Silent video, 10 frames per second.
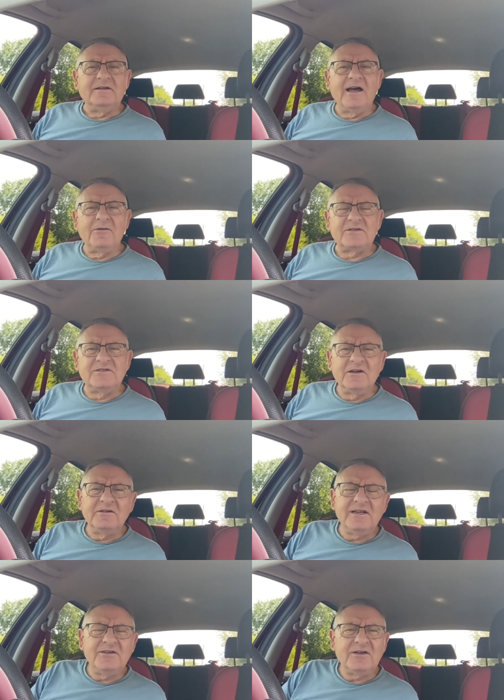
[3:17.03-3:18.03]
Now it's
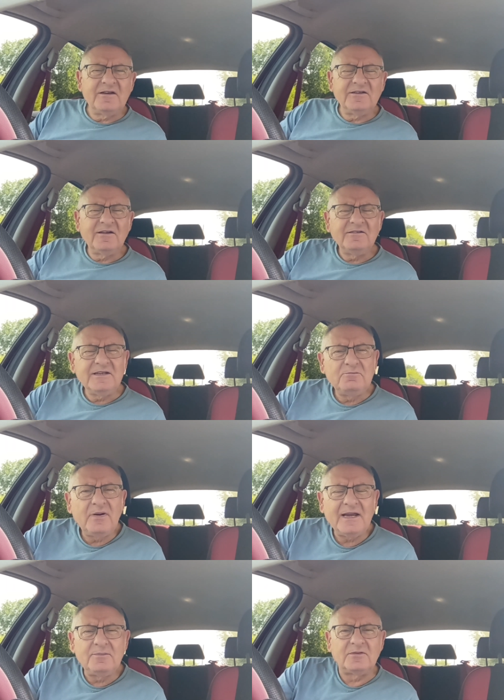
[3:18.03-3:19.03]
no need, you, you don't need
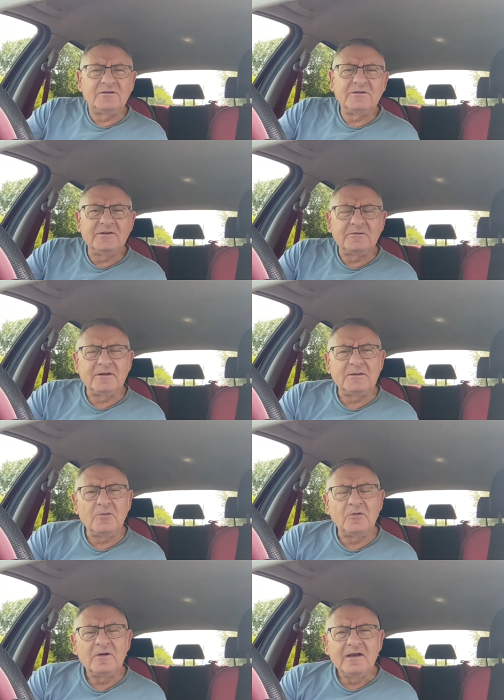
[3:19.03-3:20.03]
paper, do you,
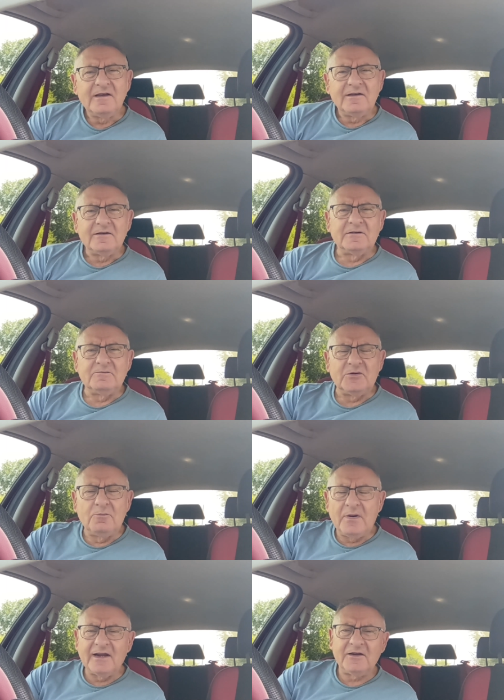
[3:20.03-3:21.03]
anymore? Um,
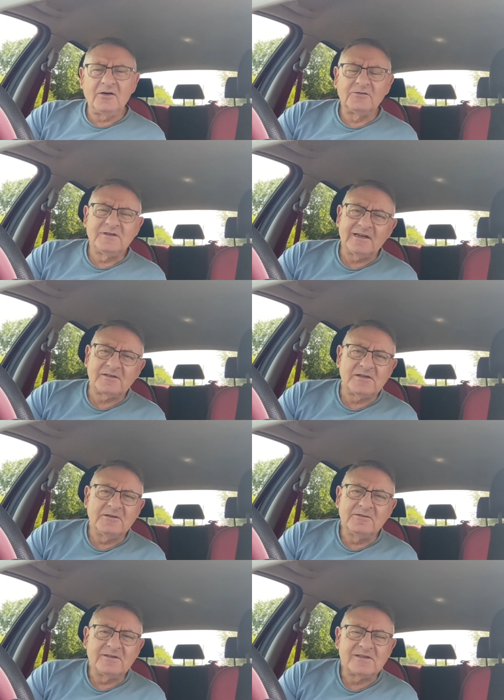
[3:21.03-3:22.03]
your bank contacts
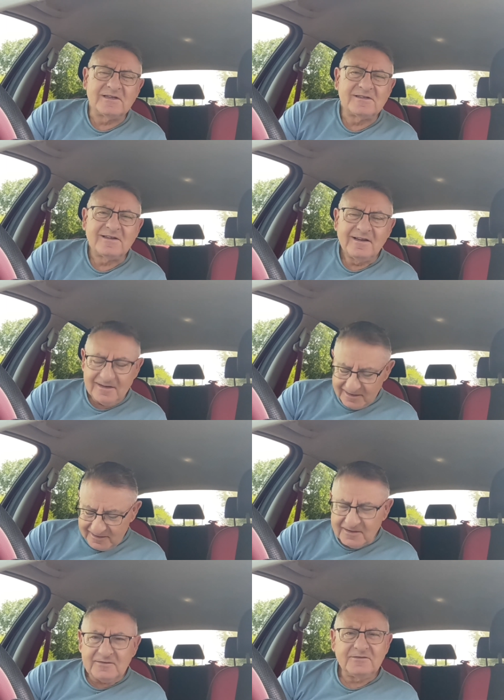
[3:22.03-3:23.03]
you and says,
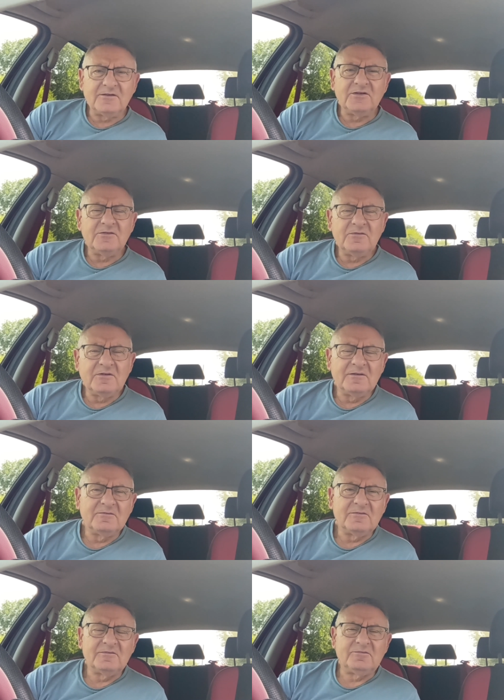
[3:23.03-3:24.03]
don't you
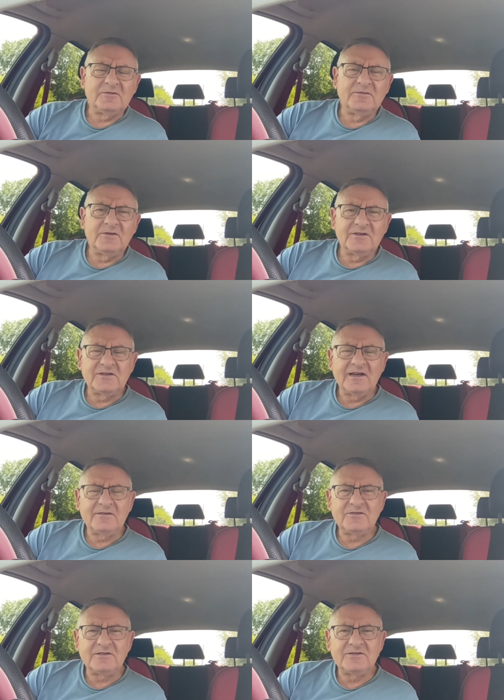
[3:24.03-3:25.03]
um, prefer to
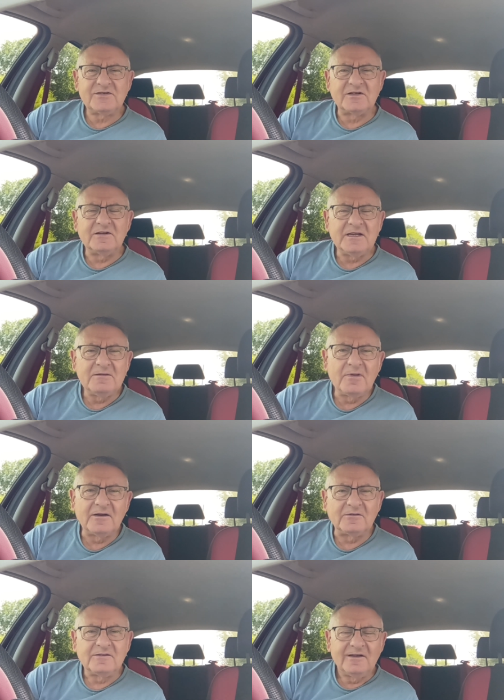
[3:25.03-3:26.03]
have just an
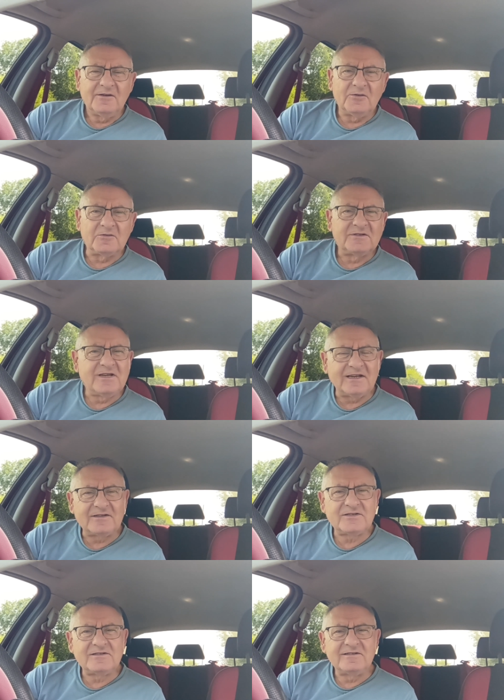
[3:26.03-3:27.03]
email or a
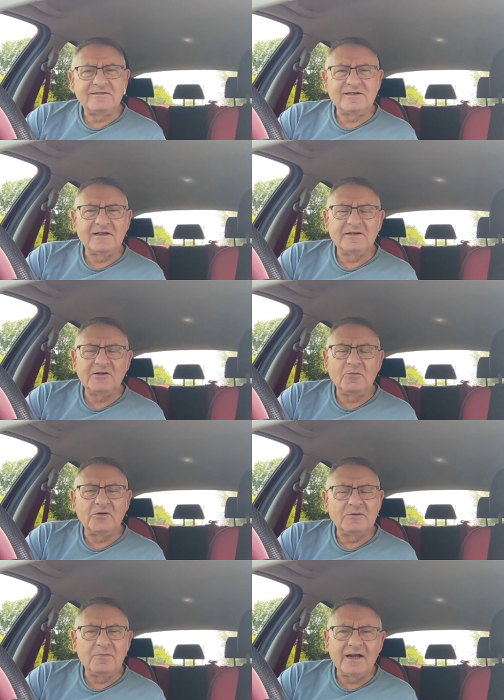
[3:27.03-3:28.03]
text telling you
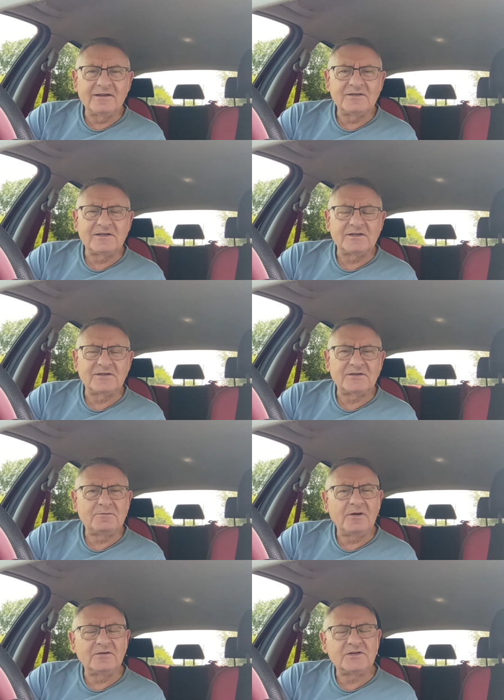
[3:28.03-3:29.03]
what your balance is as
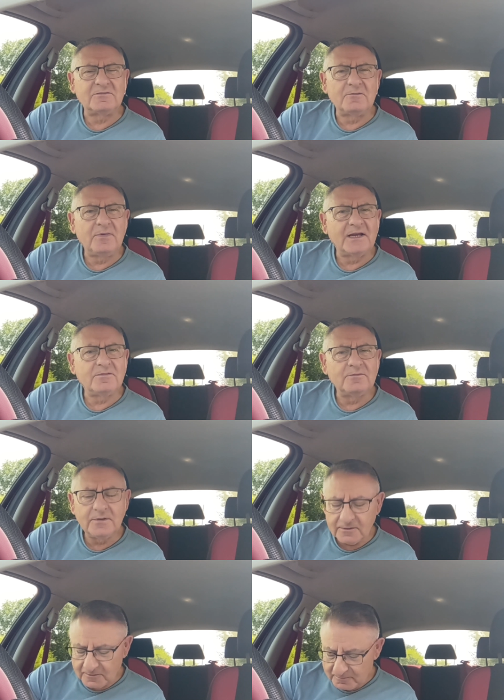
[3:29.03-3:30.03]
opposed to a paper
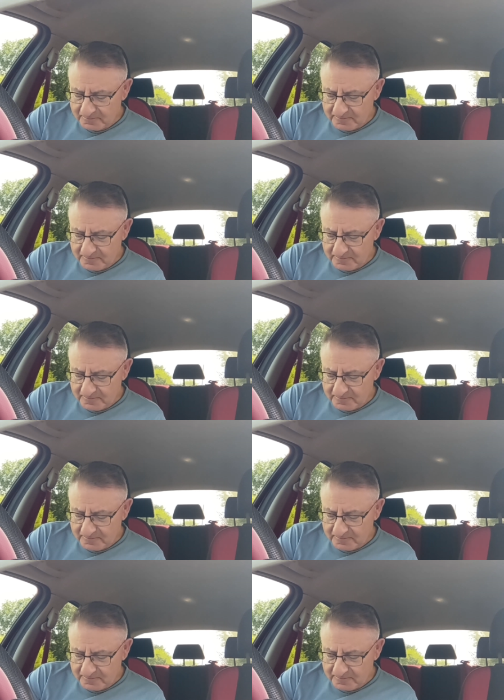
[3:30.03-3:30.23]
bill?